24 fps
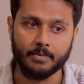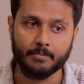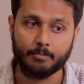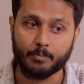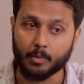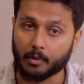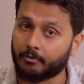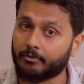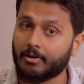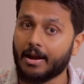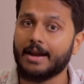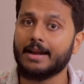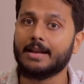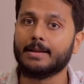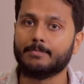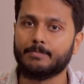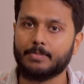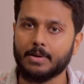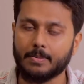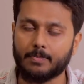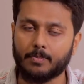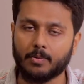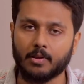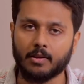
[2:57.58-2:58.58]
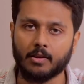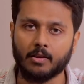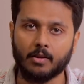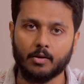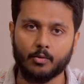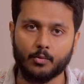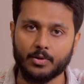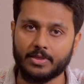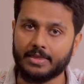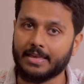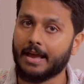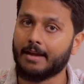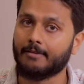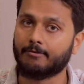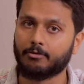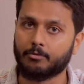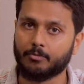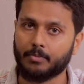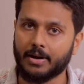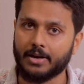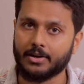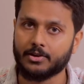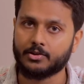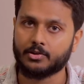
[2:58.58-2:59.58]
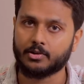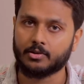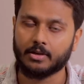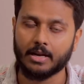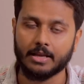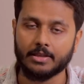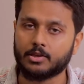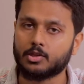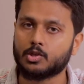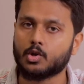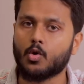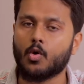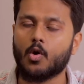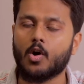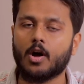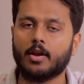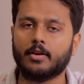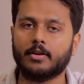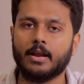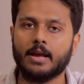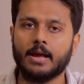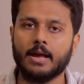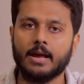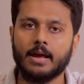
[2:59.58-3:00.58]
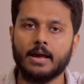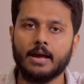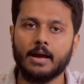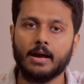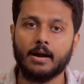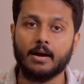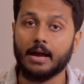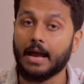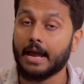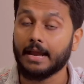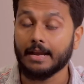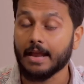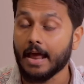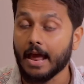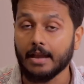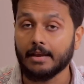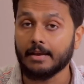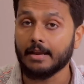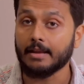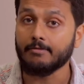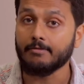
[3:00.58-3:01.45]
providing people with information and so on, and